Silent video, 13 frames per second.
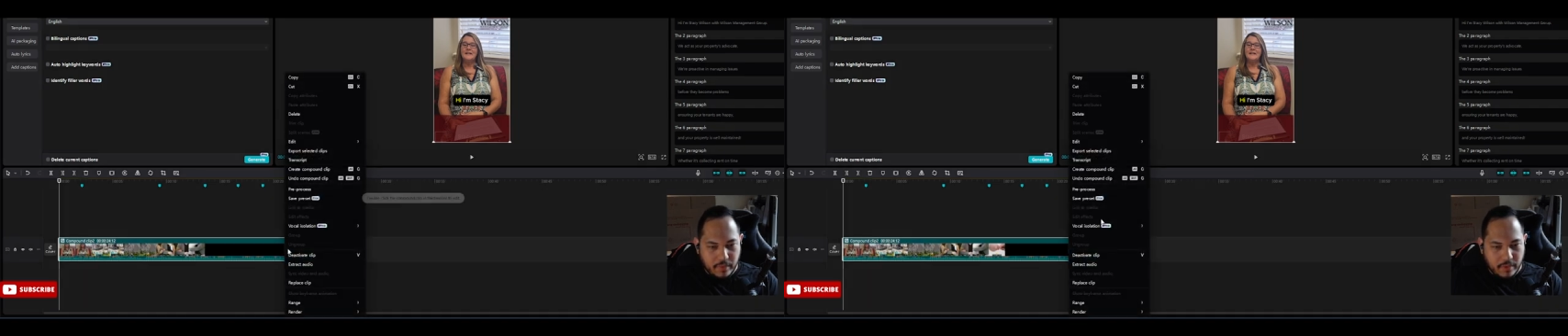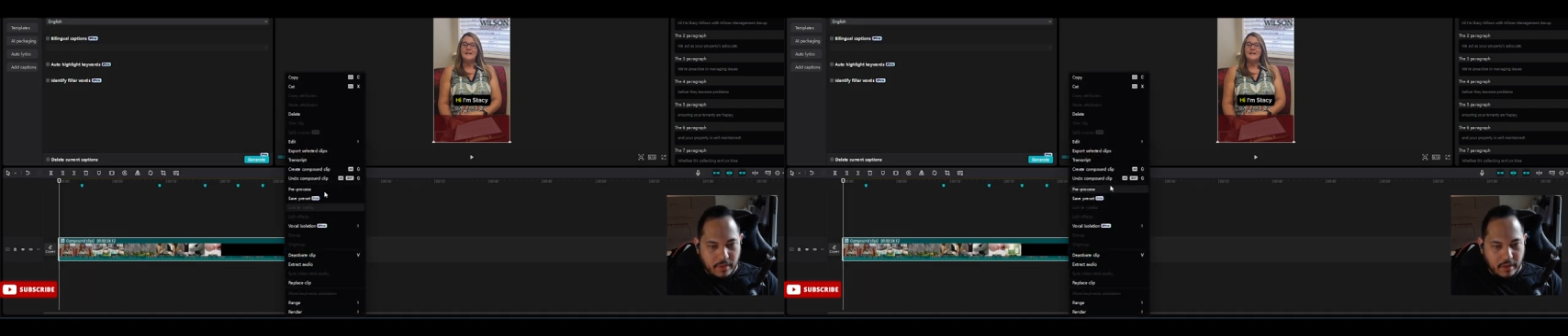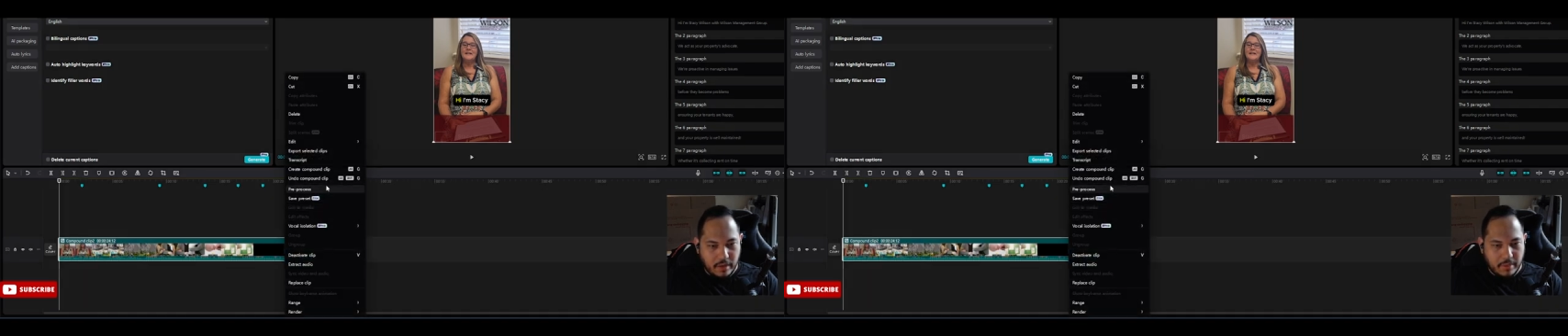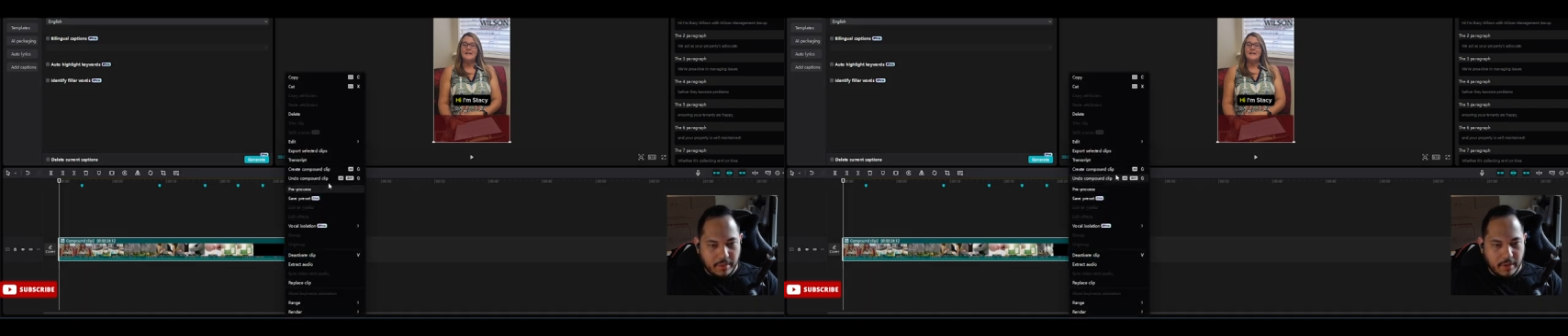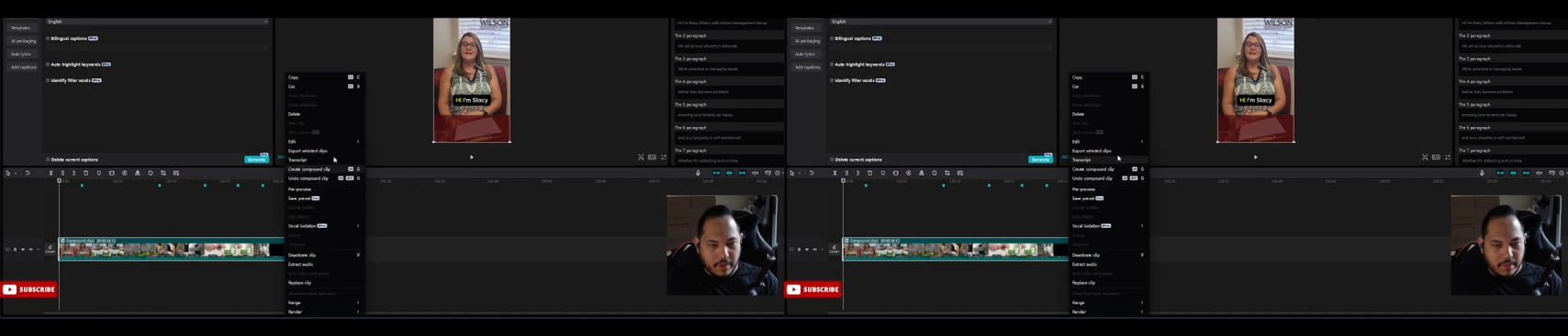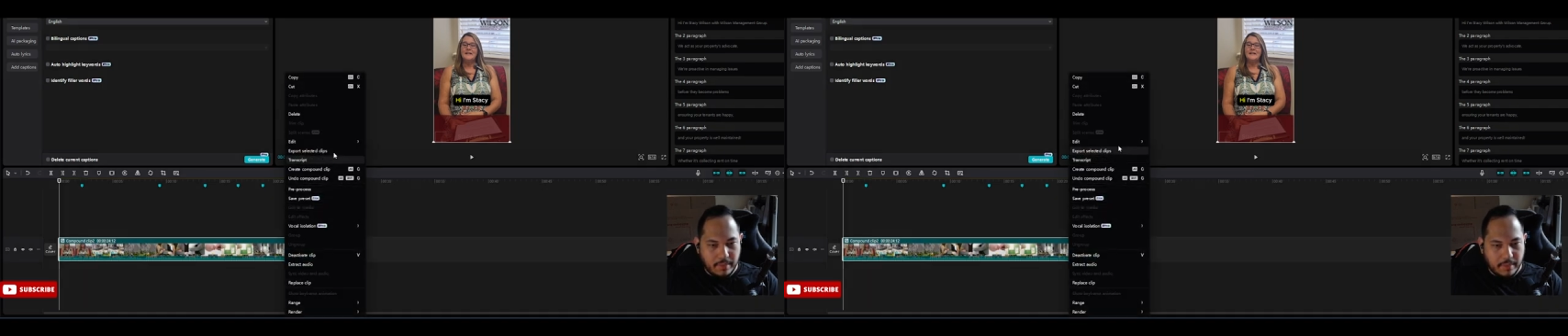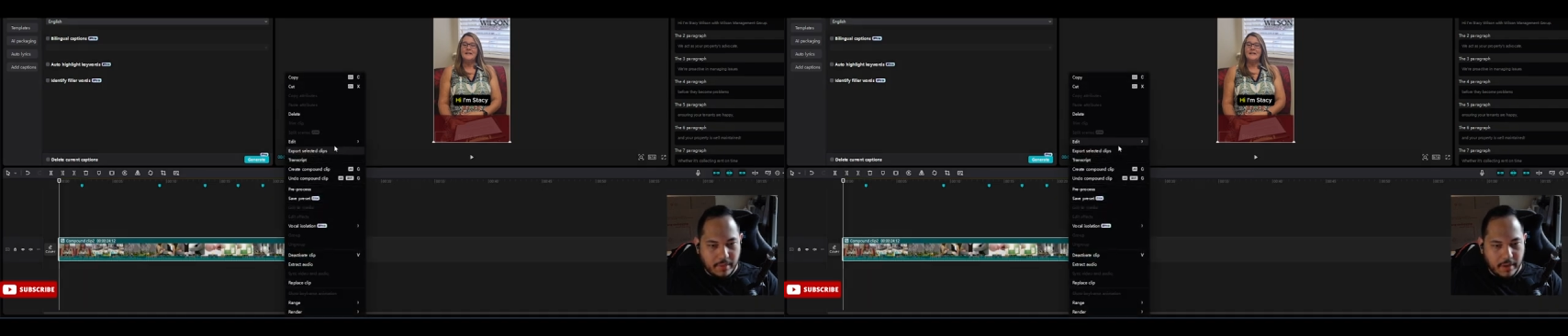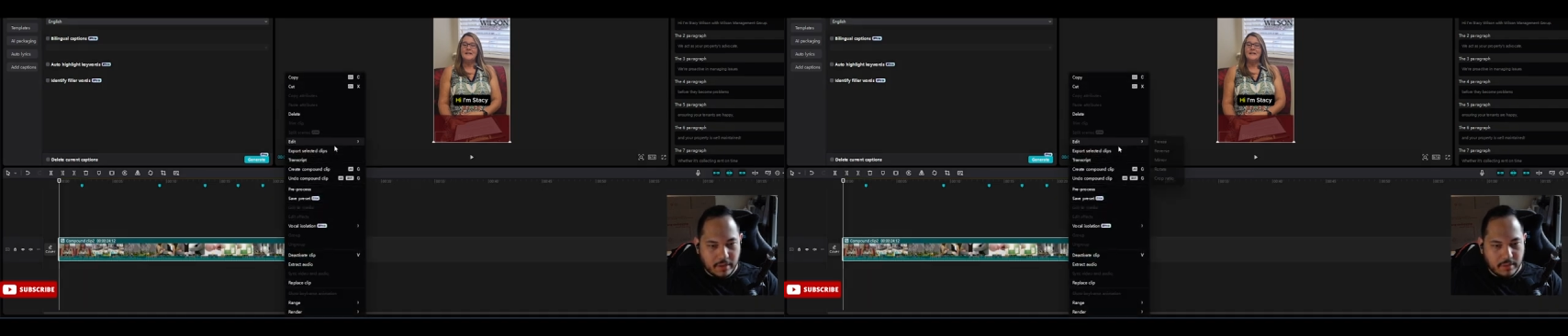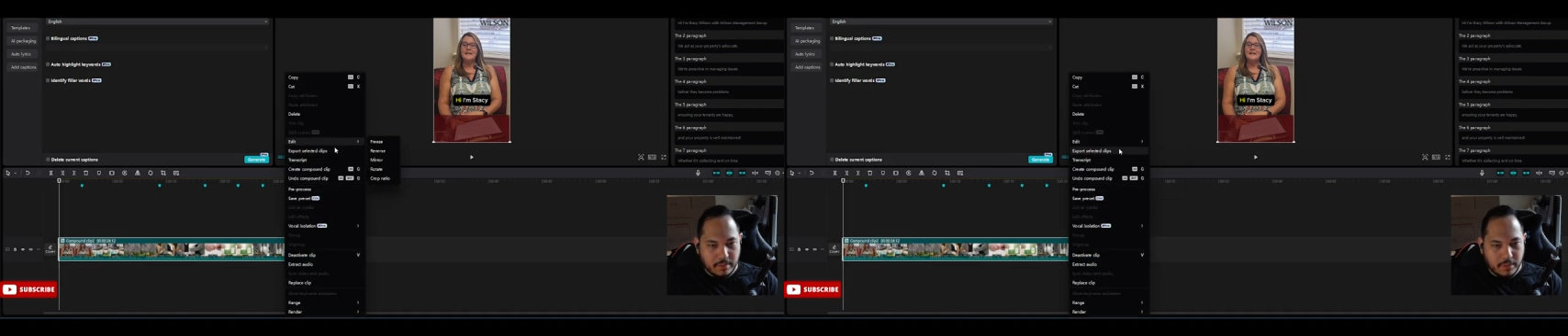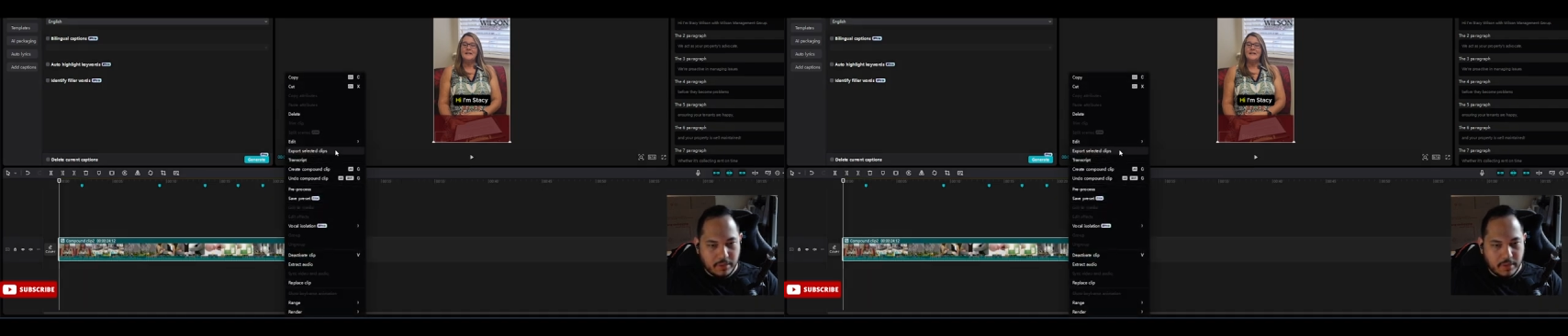Yeah, there we go.
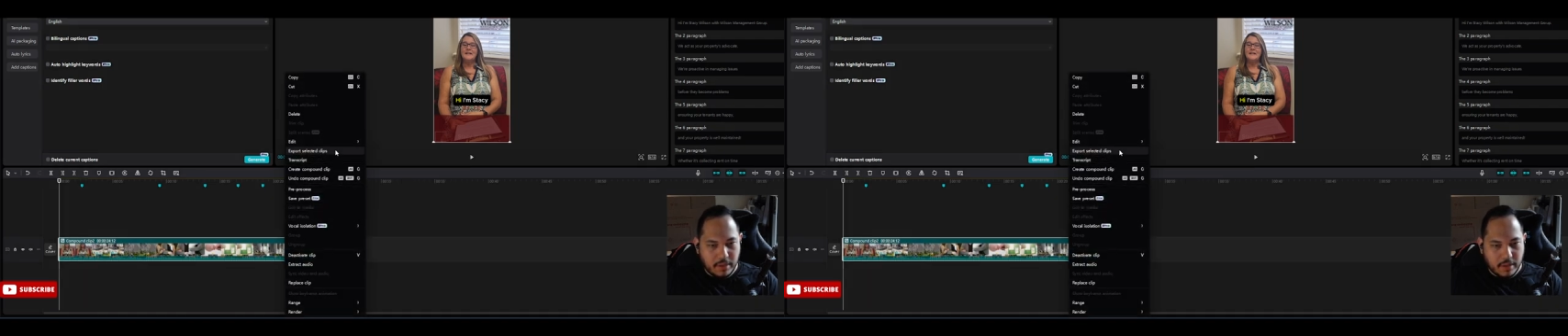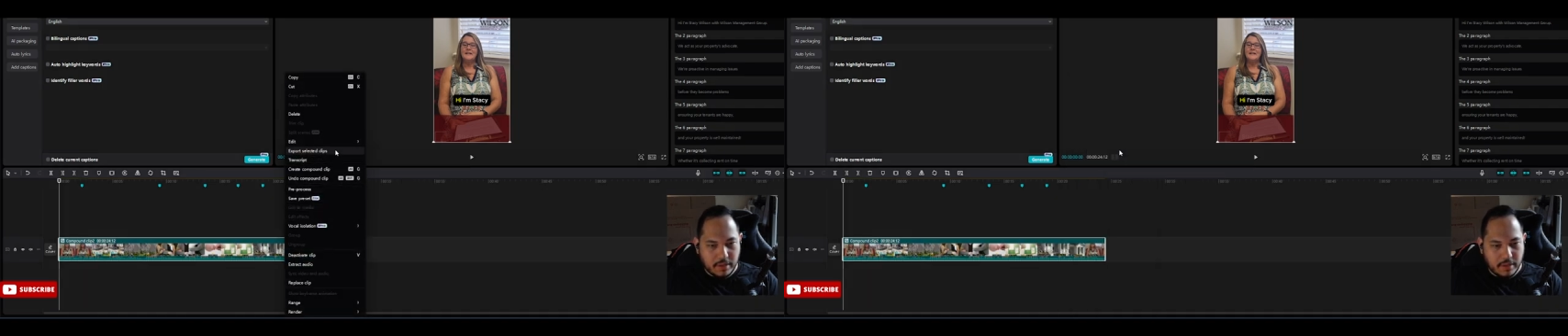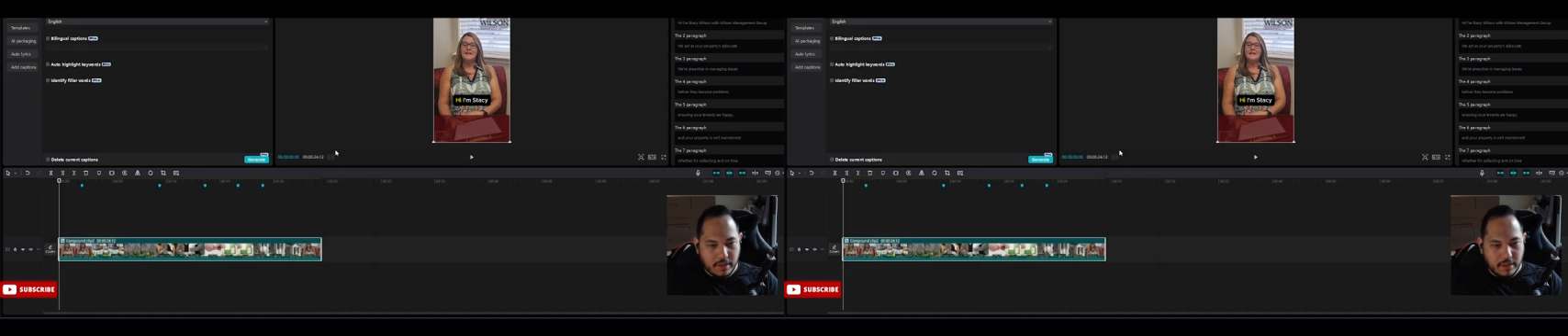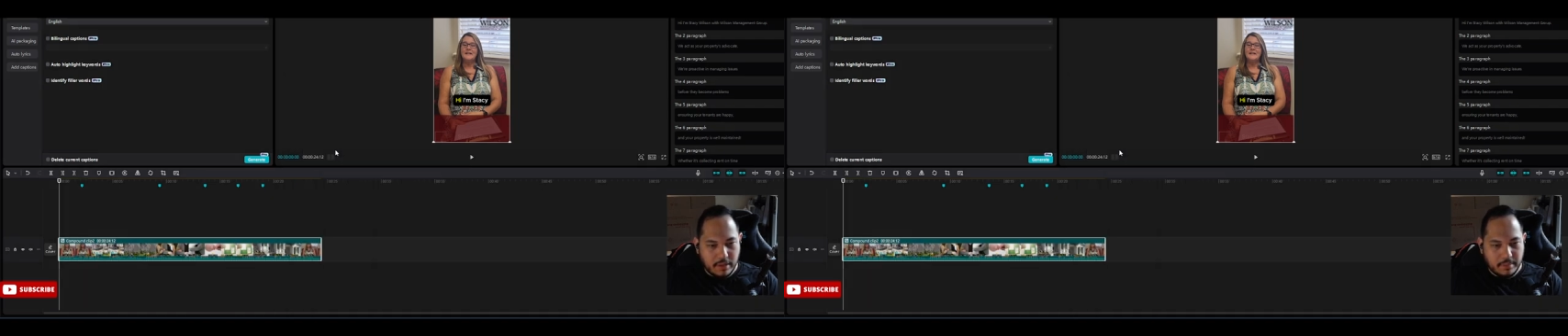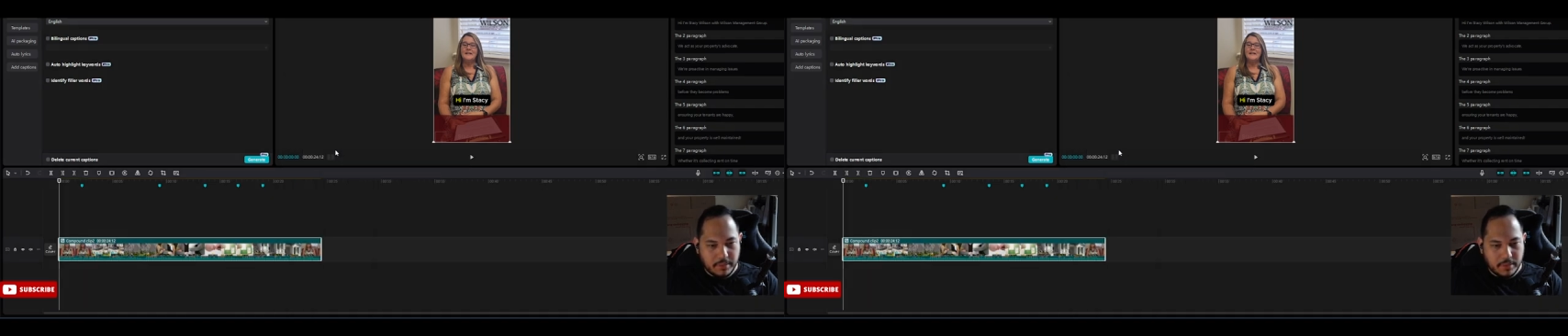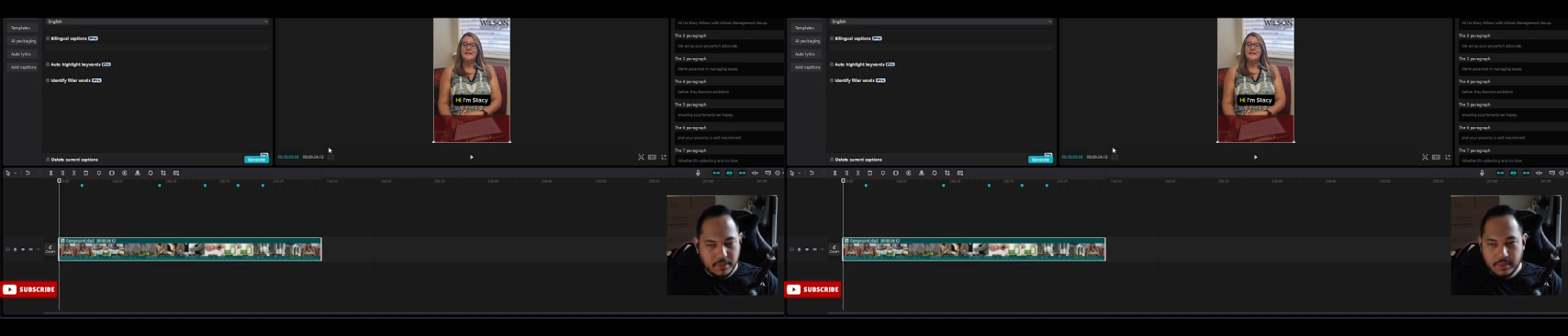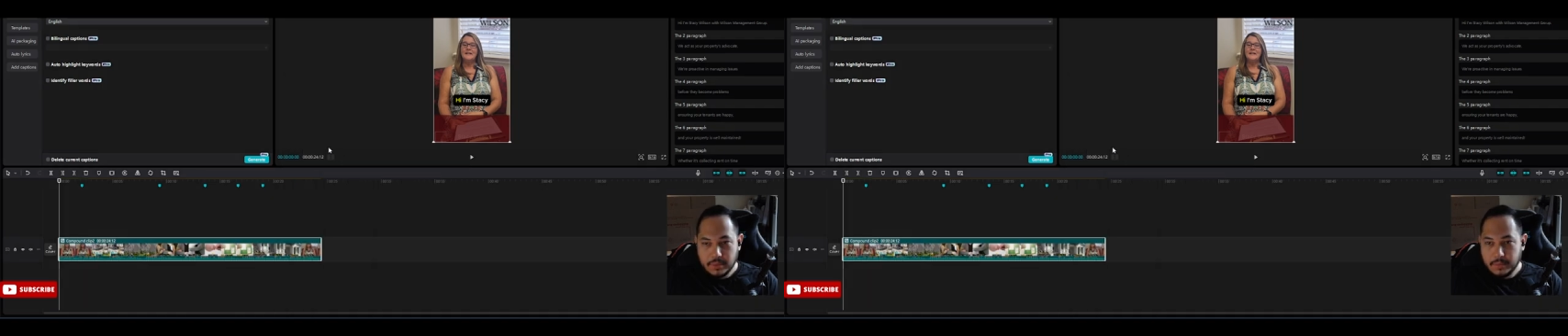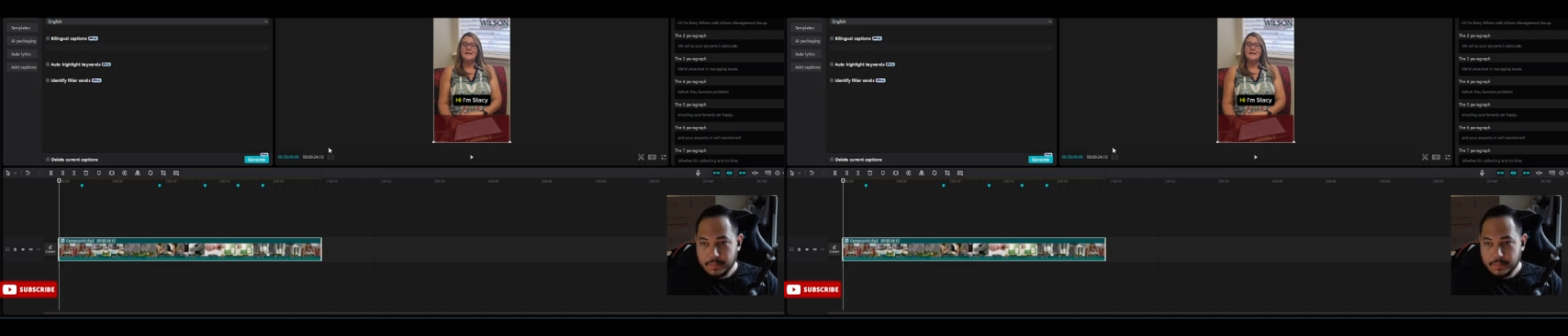Export selected clips.